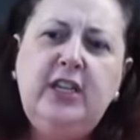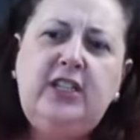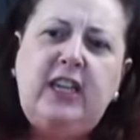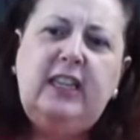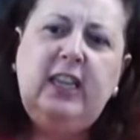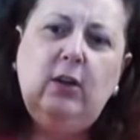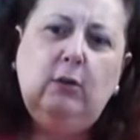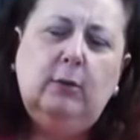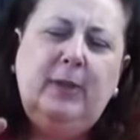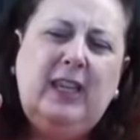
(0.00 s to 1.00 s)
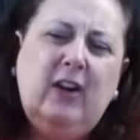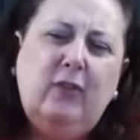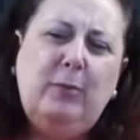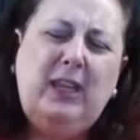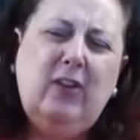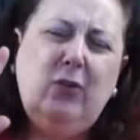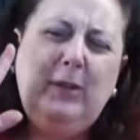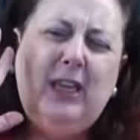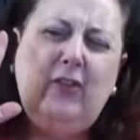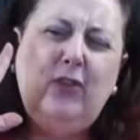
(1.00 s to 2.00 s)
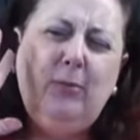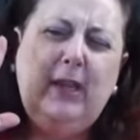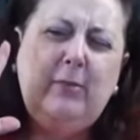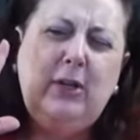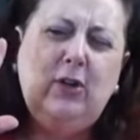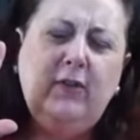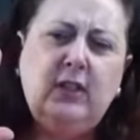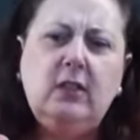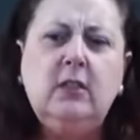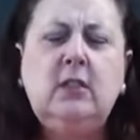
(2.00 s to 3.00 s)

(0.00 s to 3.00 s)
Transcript: You see the? Oh, be careful! Be careful! Be careful! You're making me nervous.